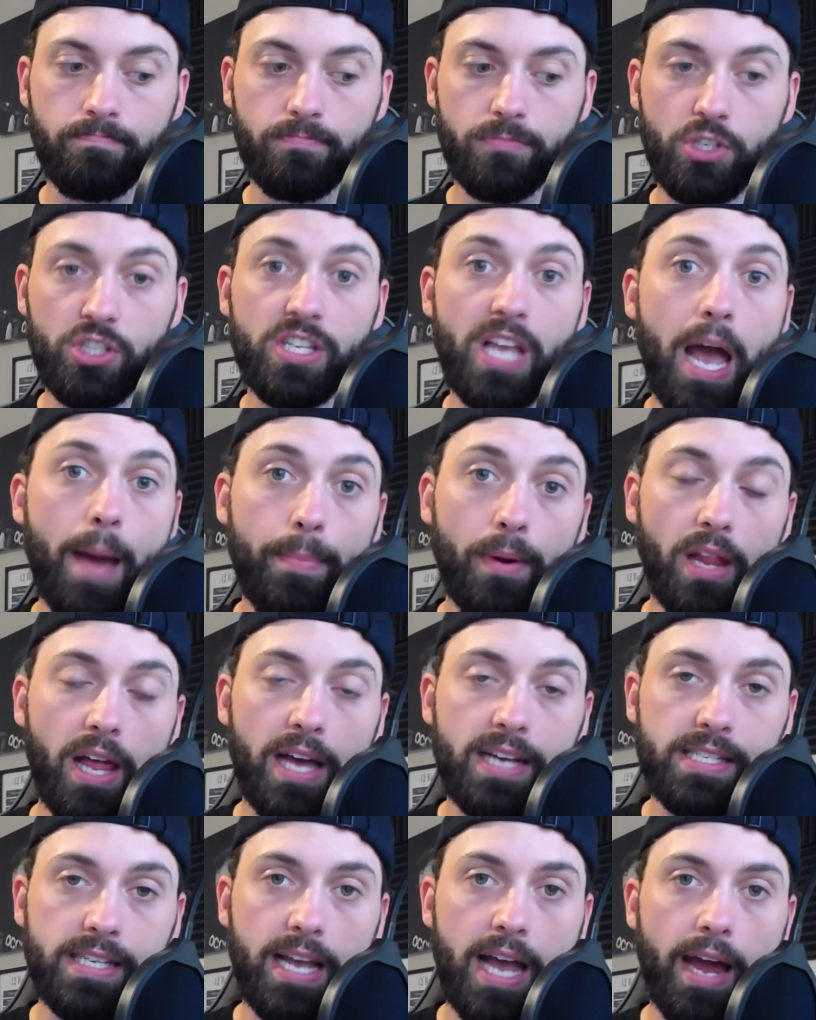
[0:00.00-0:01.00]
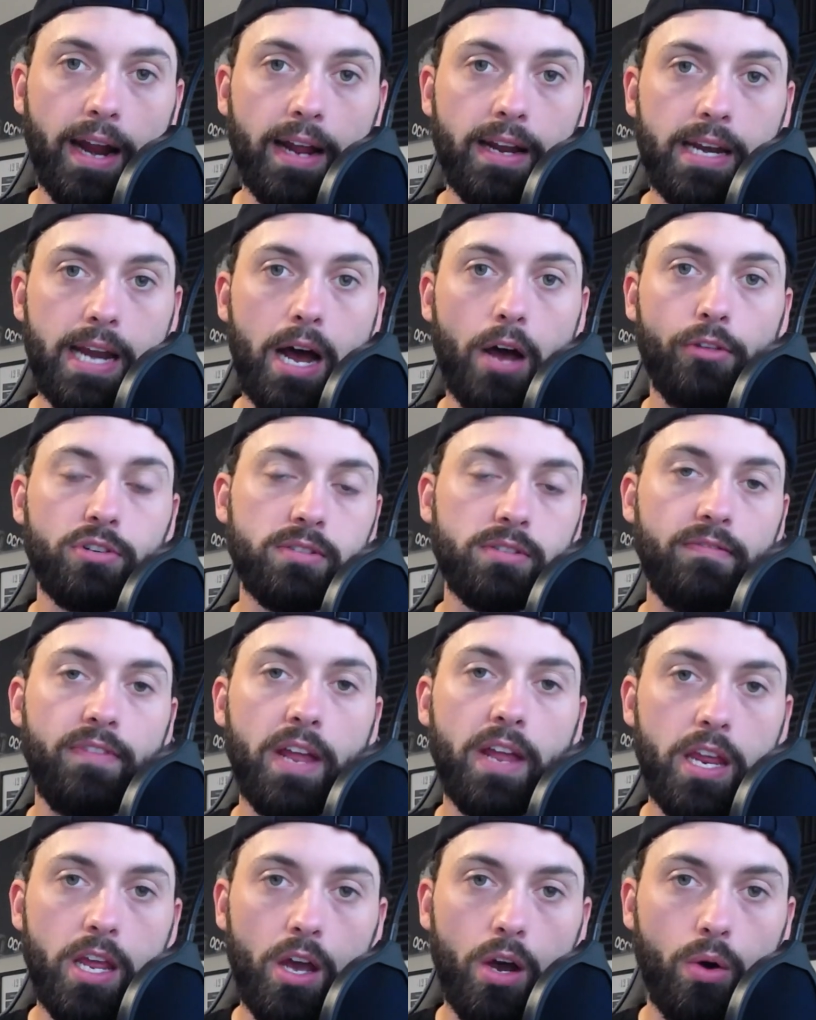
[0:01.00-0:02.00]
capitalizing on it. Now, there's a
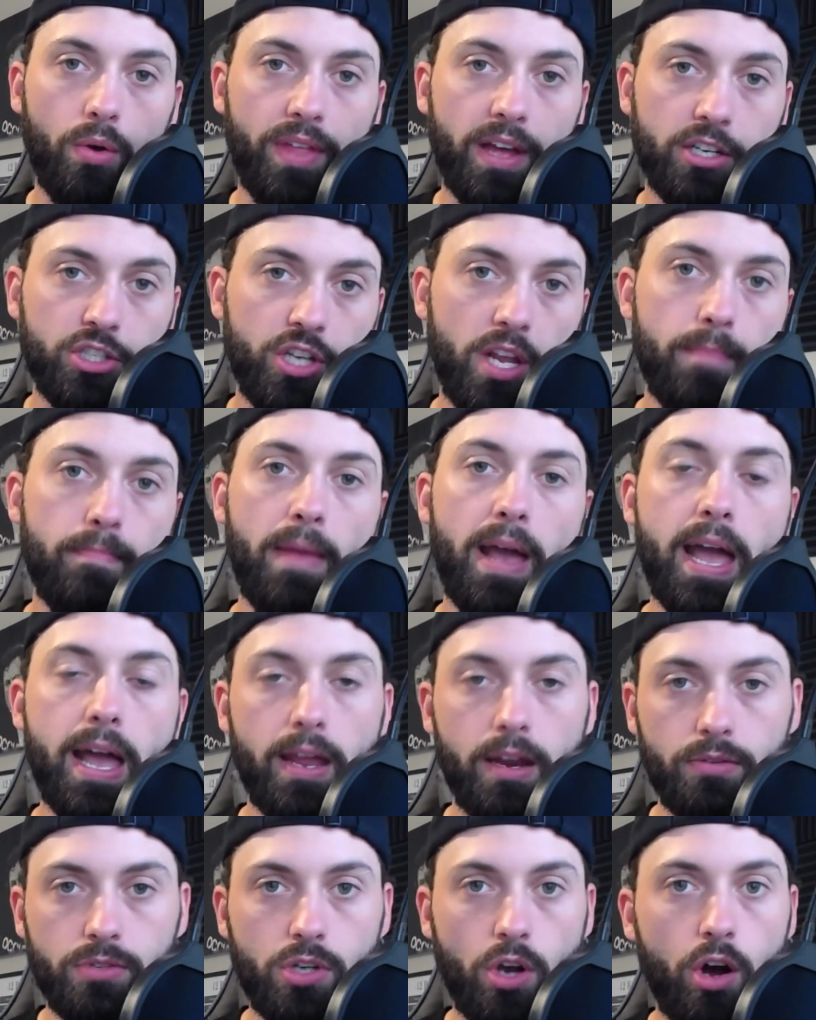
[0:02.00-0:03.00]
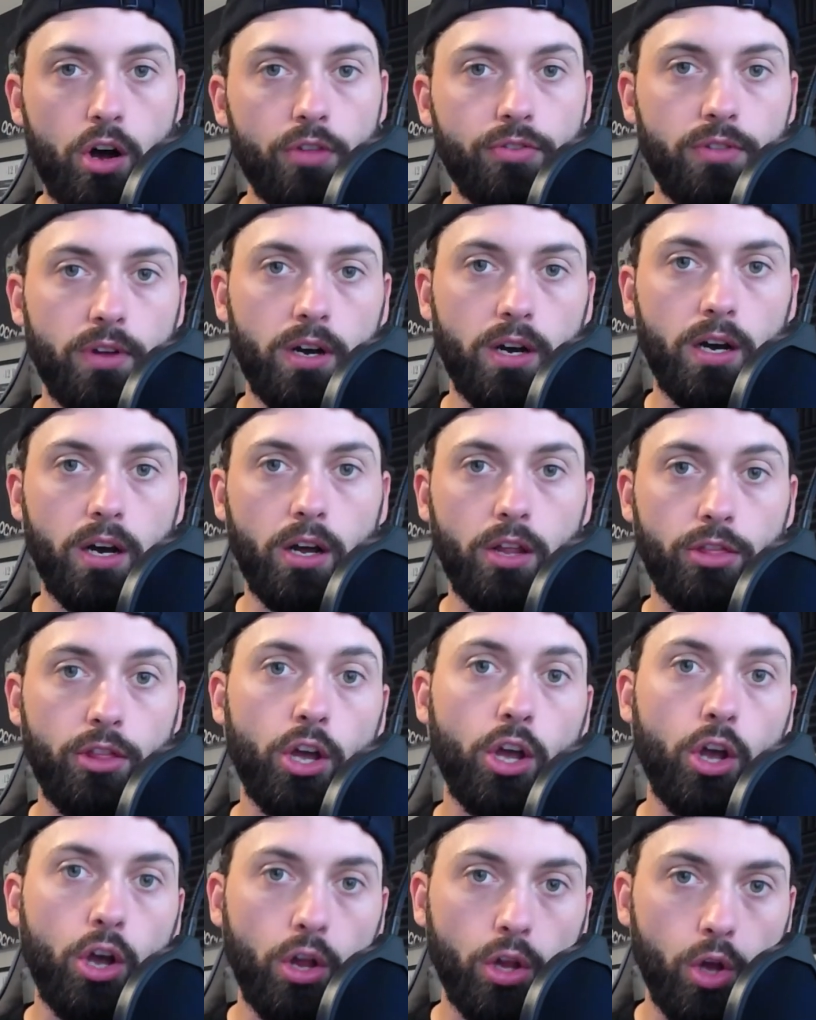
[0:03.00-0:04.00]
video that she made. It was called
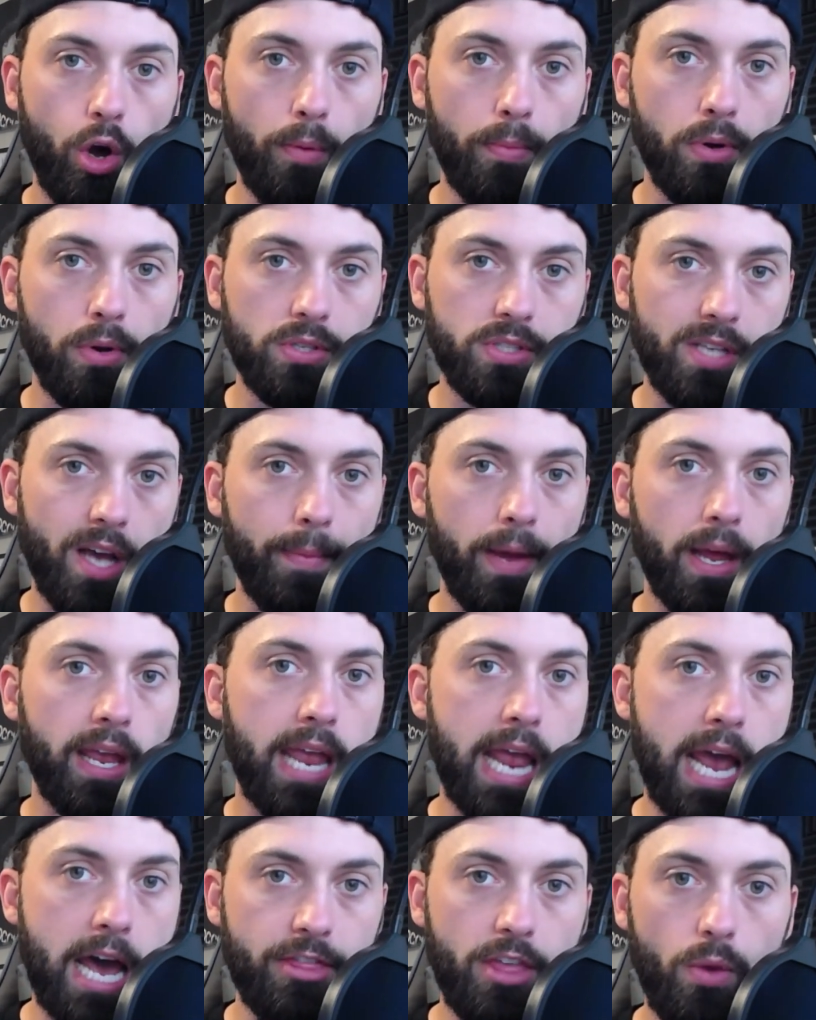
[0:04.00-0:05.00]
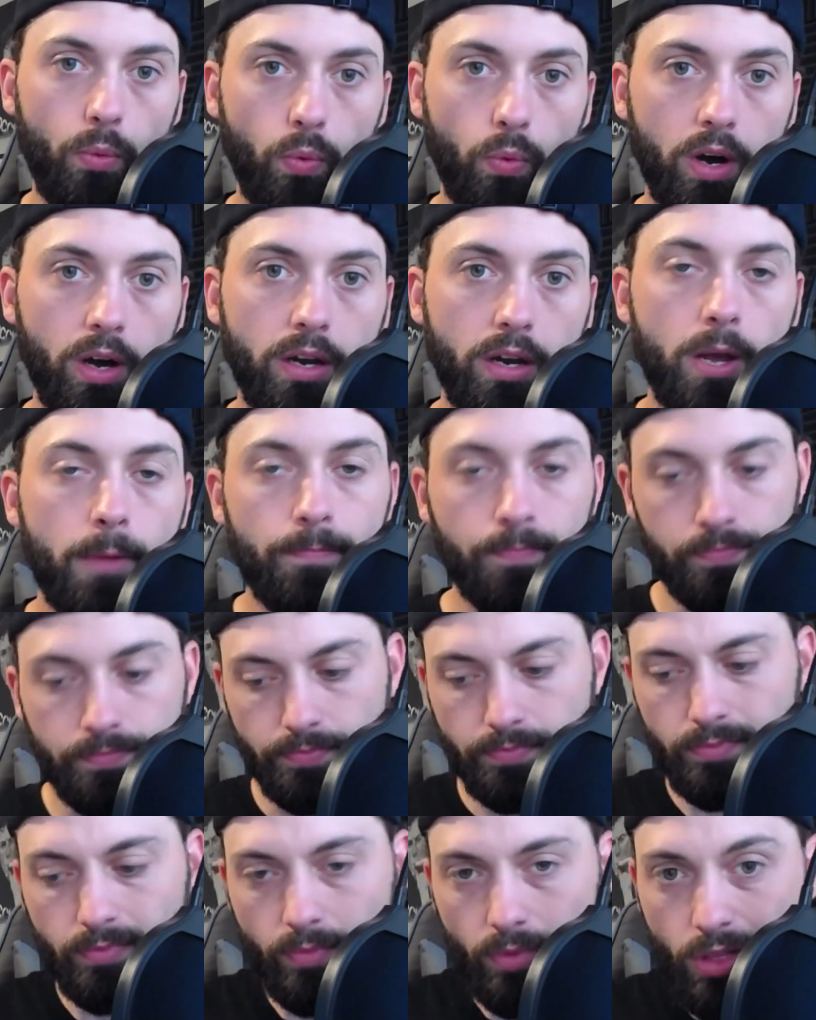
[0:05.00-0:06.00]
the Global Summit. Kathy Wood
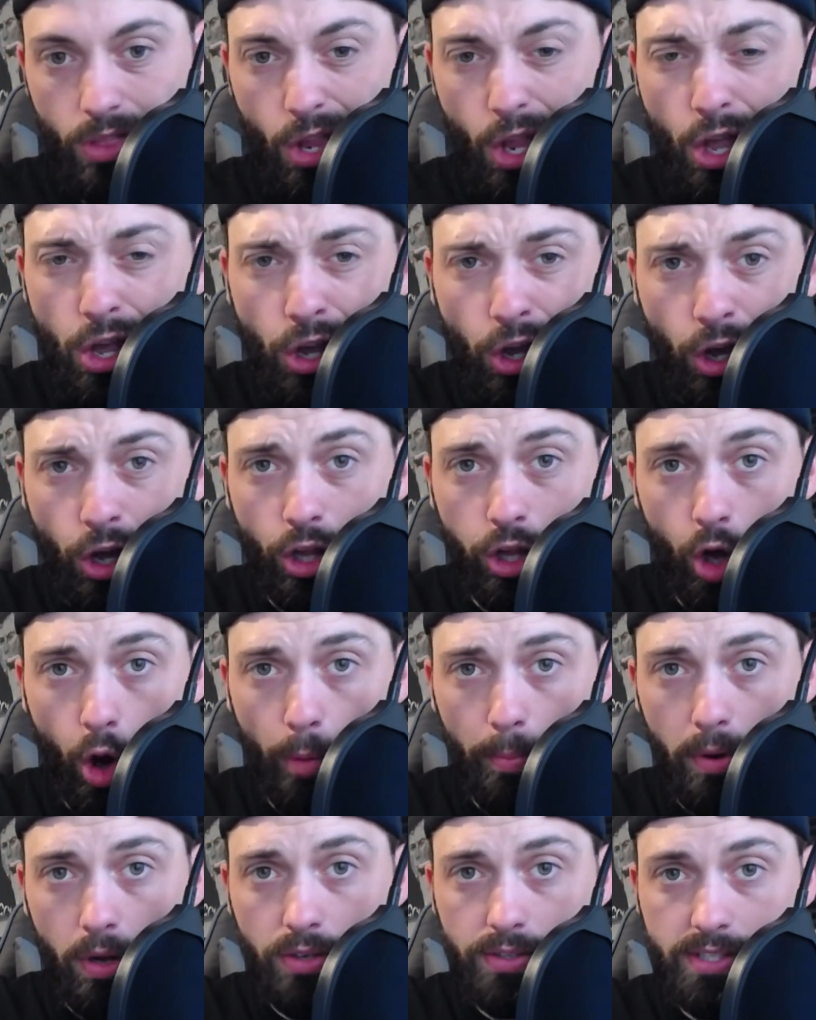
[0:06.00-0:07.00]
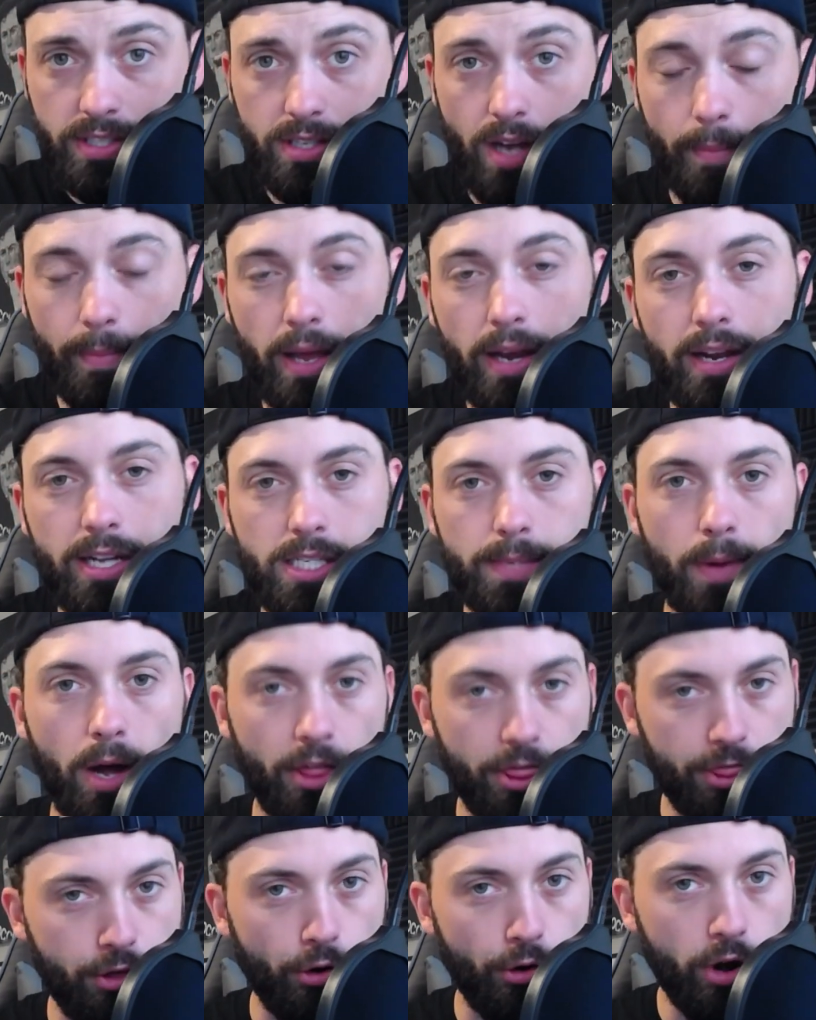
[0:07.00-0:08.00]
Global Summit. It's
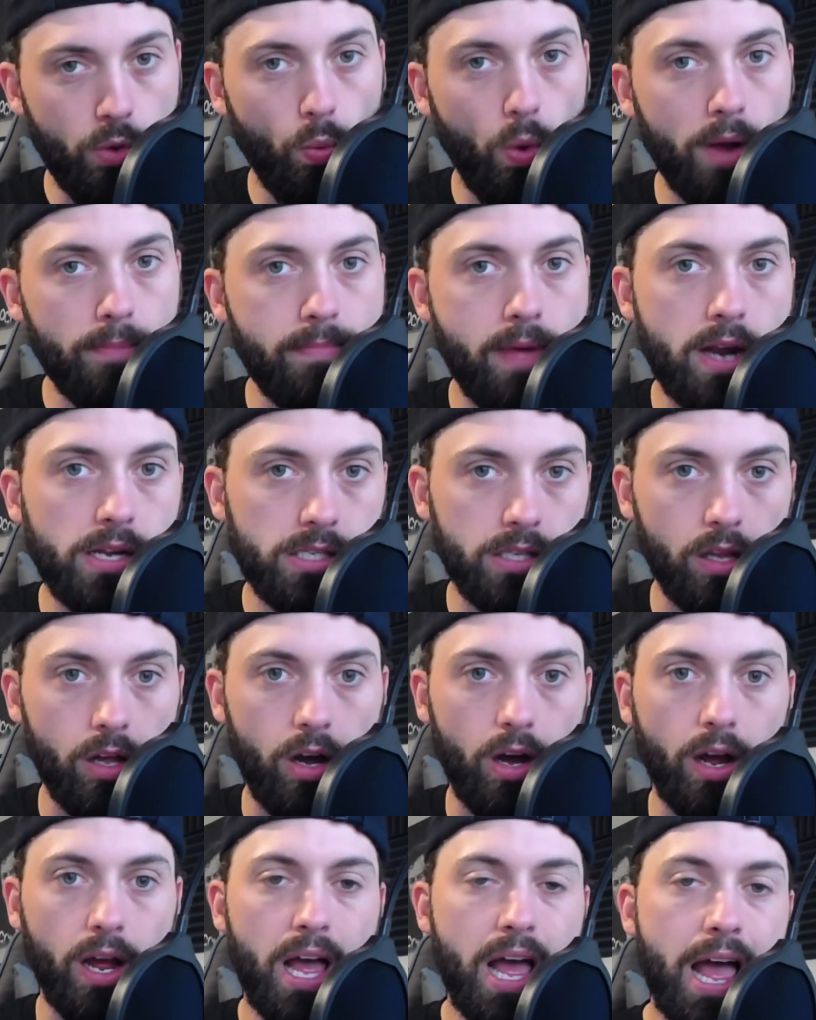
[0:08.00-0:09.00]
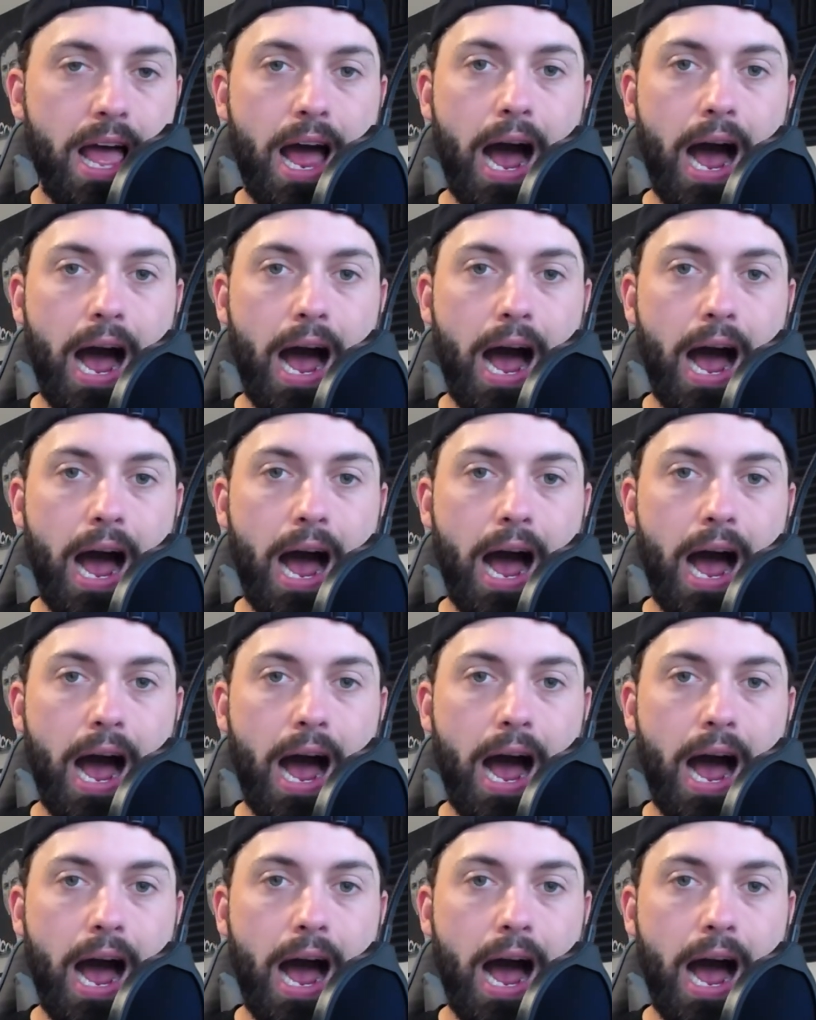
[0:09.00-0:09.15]
about 31 minutes long.